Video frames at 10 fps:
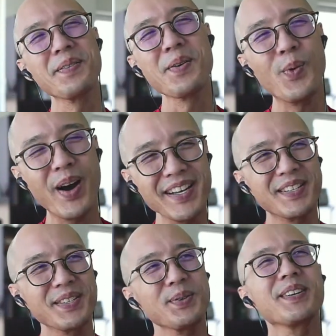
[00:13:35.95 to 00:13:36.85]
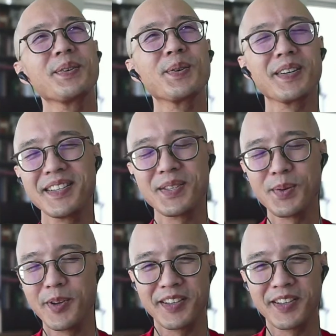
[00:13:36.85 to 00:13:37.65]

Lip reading: Why do I organize so many